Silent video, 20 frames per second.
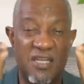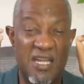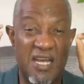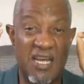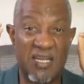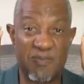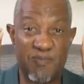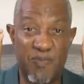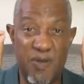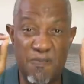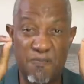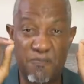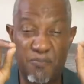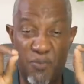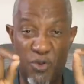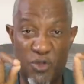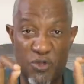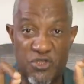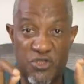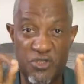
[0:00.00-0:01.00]
that has been
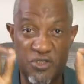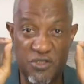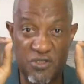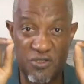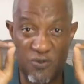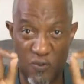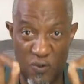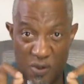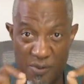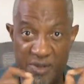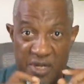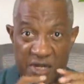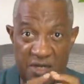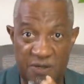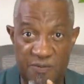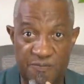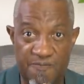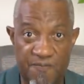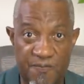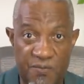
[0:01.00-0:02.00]
pushed to
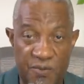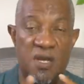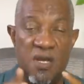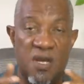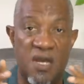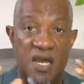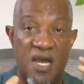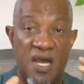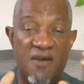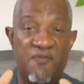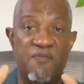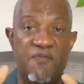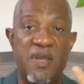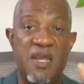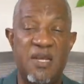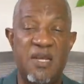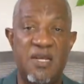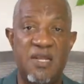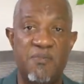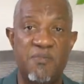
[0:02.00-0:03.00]
women have
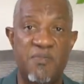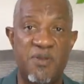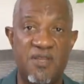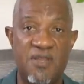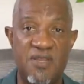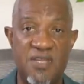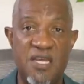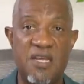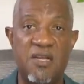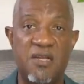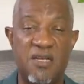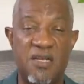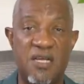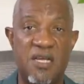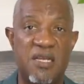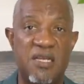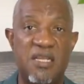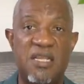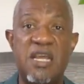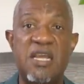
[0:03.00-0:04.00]
made them think
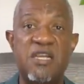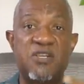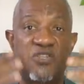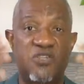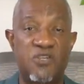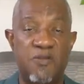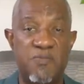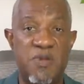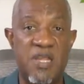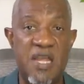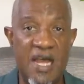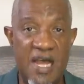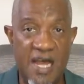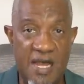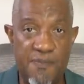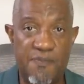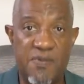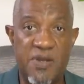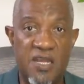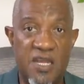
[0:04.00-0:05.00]
that they should be
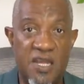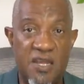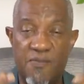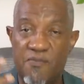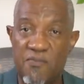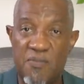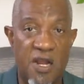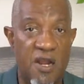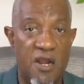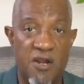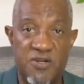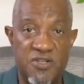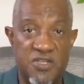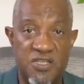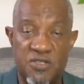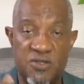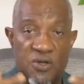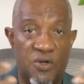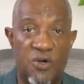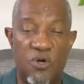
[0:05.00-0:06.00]
happy in
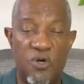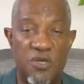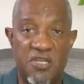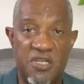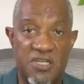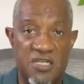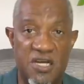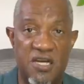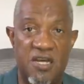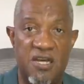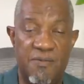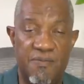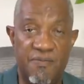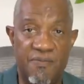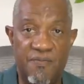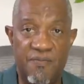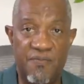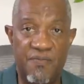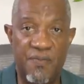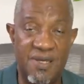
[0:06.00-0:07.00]
marriages all the
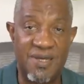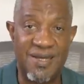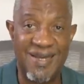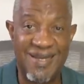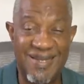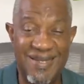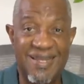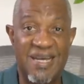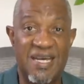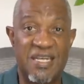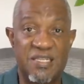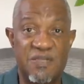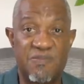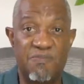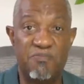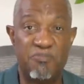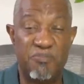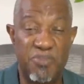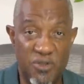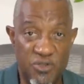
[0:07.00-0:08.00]
time. And that's
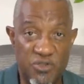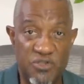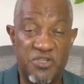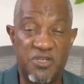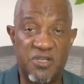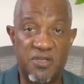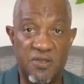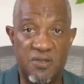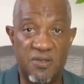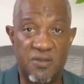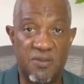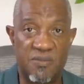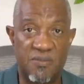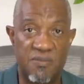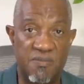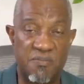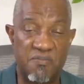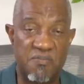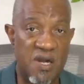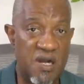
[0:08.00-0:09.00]
bullshit.
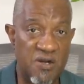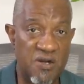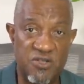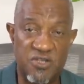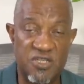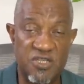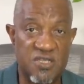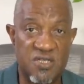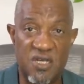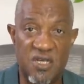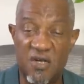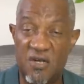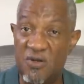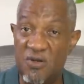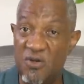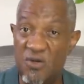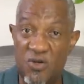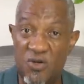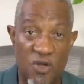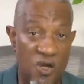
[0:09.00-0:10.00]
Marriages are
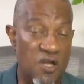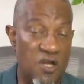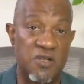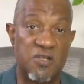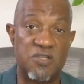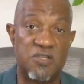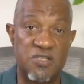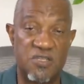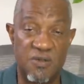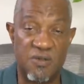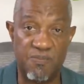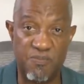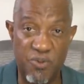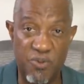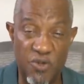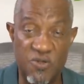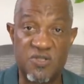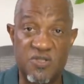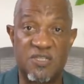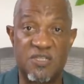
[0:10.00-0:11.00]
not
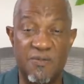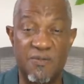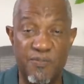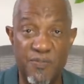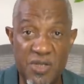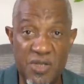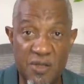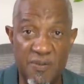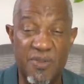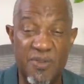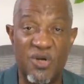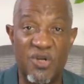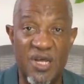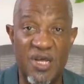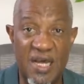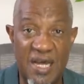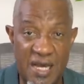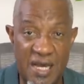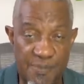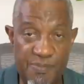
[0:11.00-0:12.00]
supposed to be about
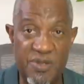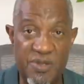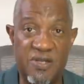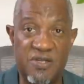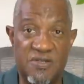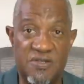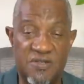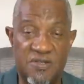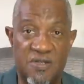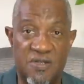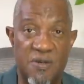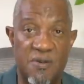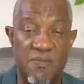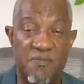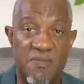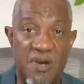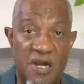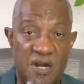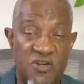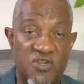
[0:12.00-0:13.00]
happiness.
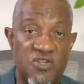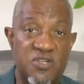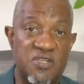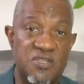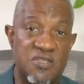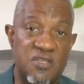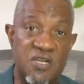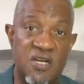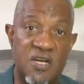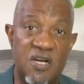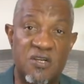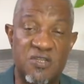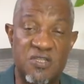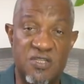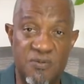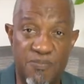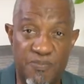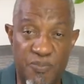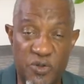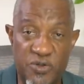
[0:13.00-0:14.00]
Marriages are
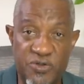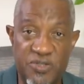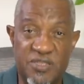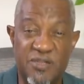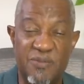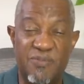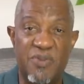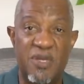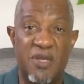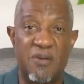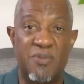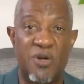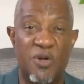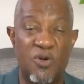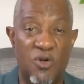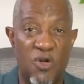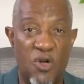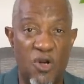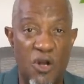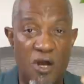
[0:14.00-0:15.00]
supposed to be
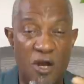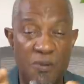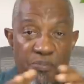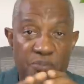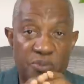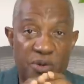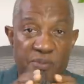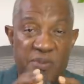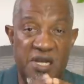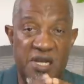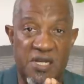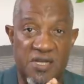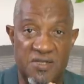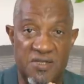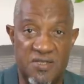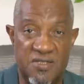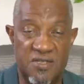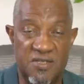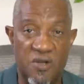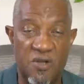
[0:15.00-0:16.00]
about
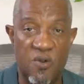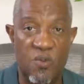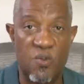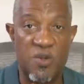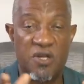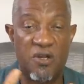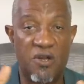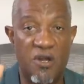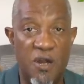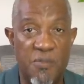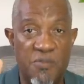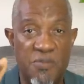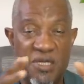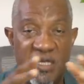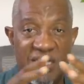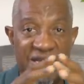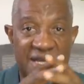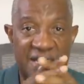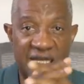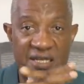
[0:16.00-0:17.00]
compromise we come
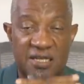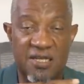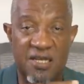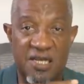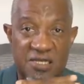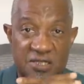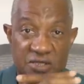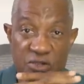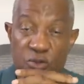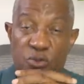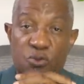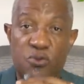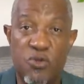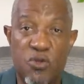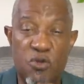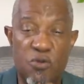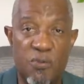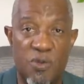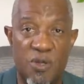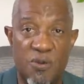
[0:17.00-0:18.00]
together as two
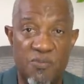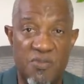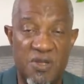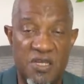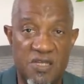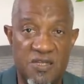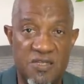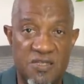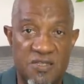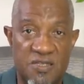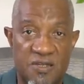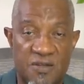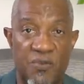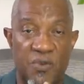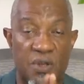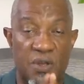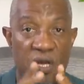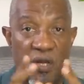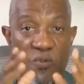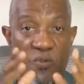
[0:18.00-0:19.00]
human beings
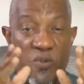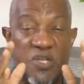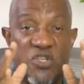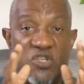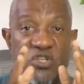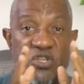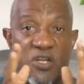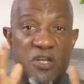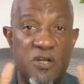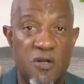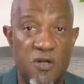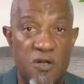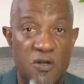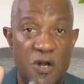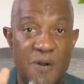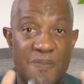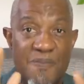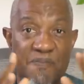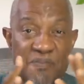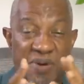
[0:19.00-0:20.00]
and we share
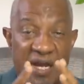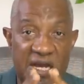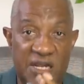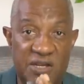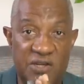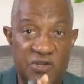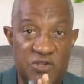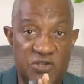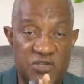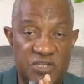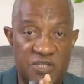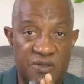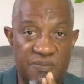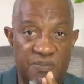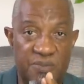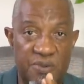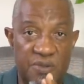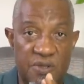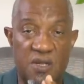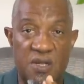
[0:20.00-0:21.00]

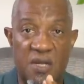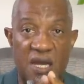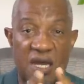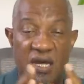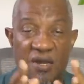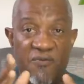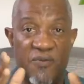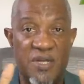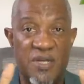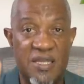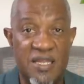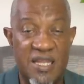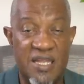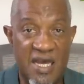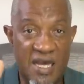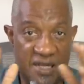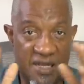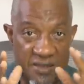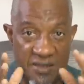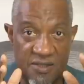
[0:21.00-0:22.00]
companionship. And with
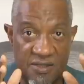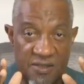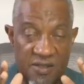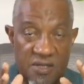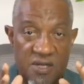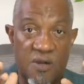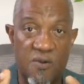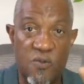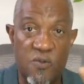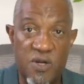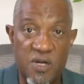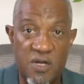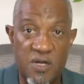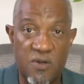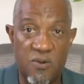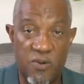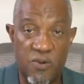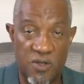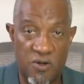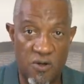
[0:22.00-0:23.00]
that, we're,
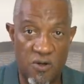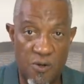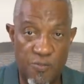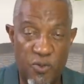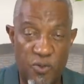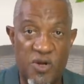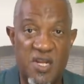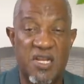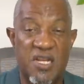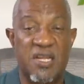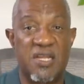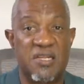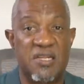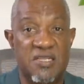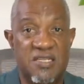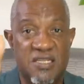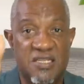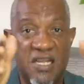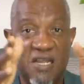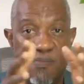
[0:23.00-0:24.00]
we're operating in the
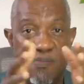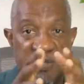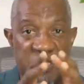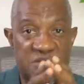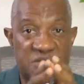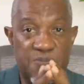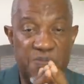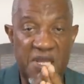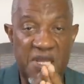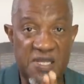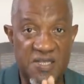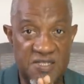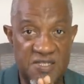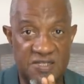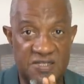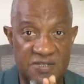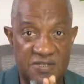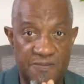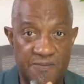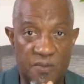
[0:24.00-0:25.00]
same
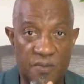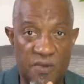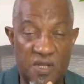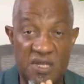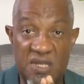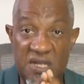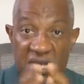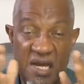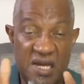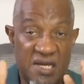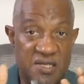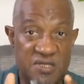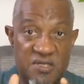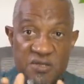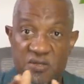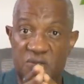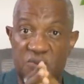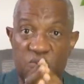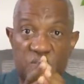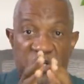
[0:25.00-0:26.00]
space.
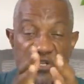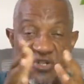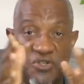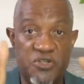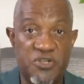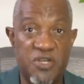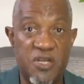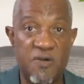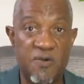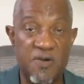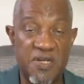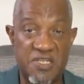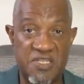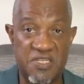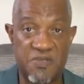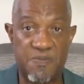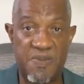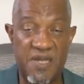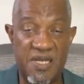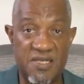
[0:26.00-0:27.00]
Yes, we share
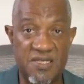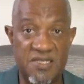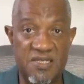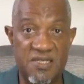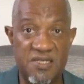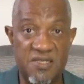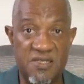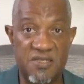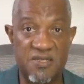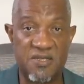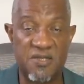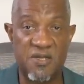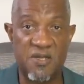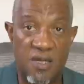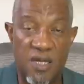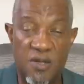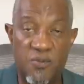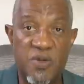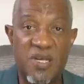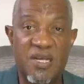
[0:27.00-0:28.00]
expenses
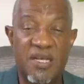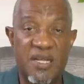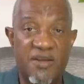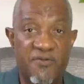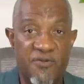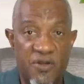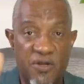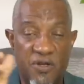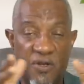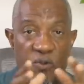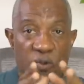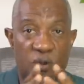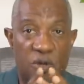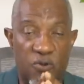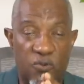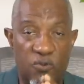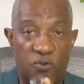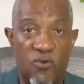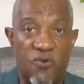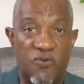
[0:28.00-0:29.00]
and we live under one
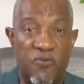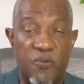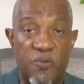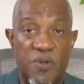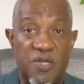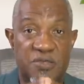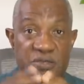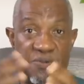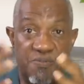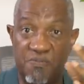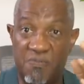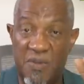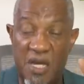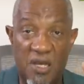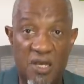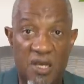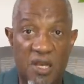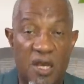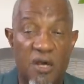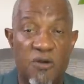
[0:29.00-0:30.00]
roof, which
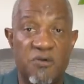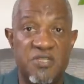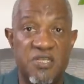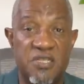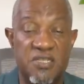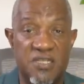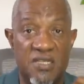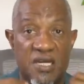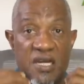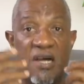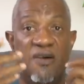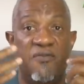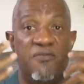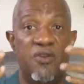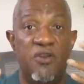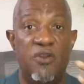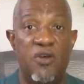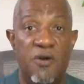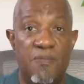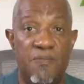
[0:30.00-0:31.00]
allows us to have a
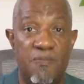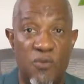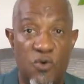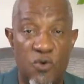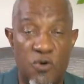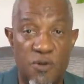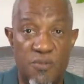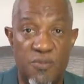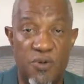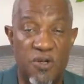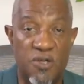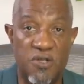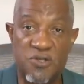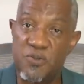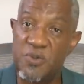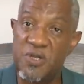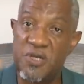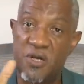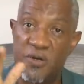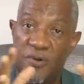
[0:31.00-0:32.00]
lot more because
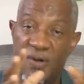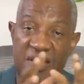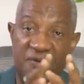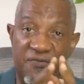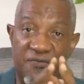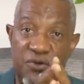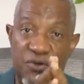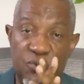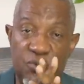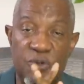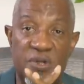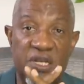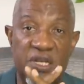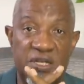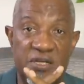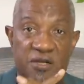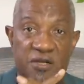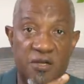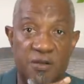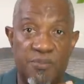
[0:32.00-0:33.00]
we now have dual
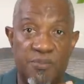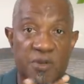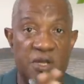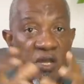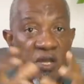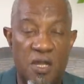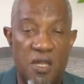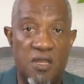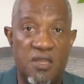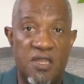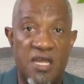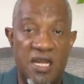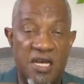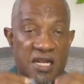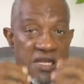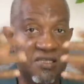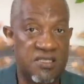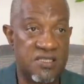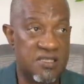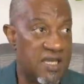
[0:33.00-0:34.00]
income that
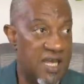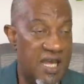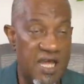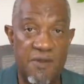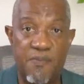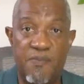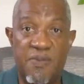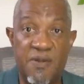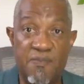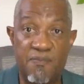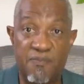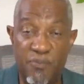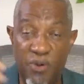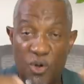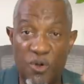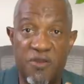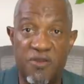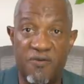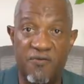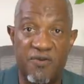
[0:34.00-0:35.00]
is helping
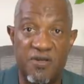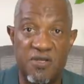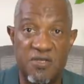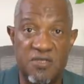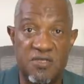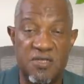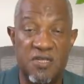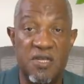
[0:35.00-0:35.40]
both of us